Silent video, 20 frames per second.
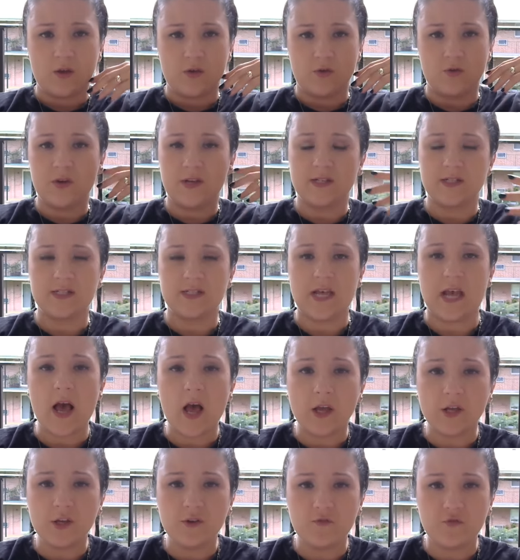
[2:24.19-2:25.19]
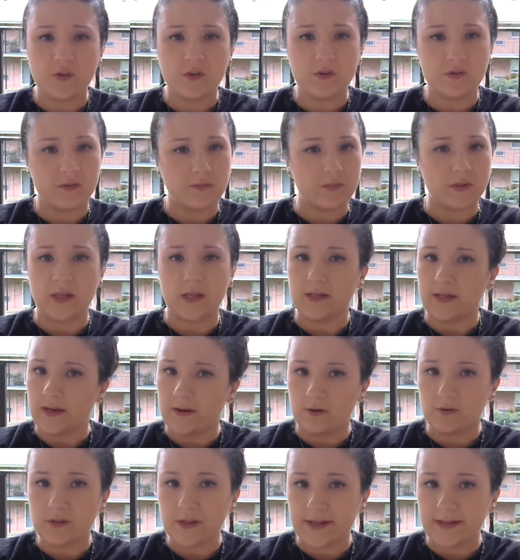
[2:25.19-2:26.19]
You can say how you feel and be like, I
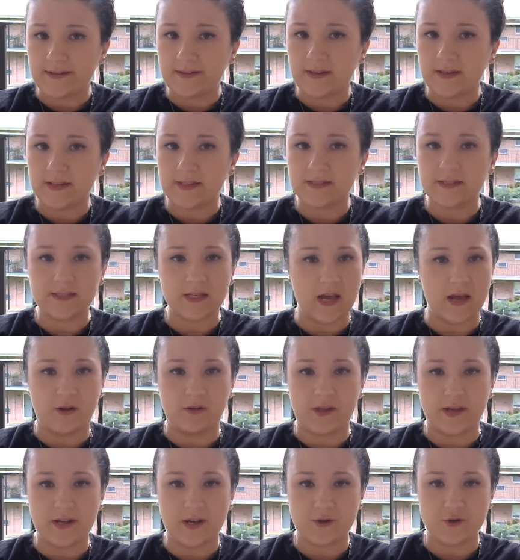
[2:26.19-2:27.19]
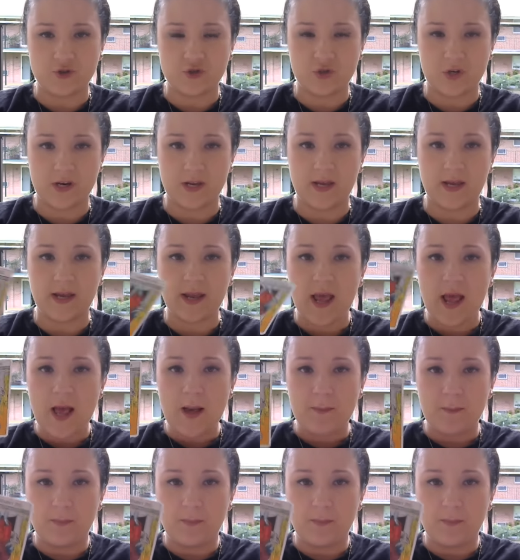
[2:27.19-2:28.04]
don't like this, I don't like how you're treating it,